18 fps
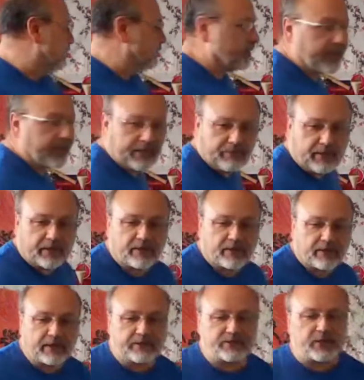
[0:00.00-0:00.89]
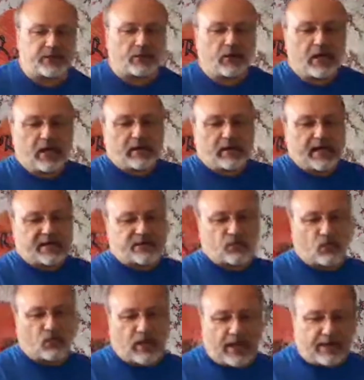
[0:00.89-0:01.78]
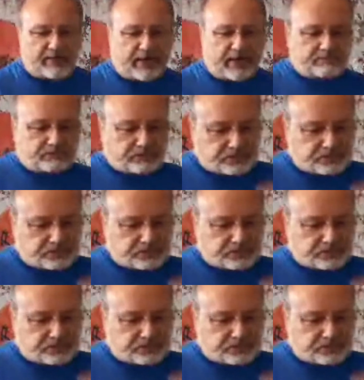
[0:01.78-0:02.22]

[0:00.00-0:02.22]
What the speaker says: Anyway, all right, so that's the why, right?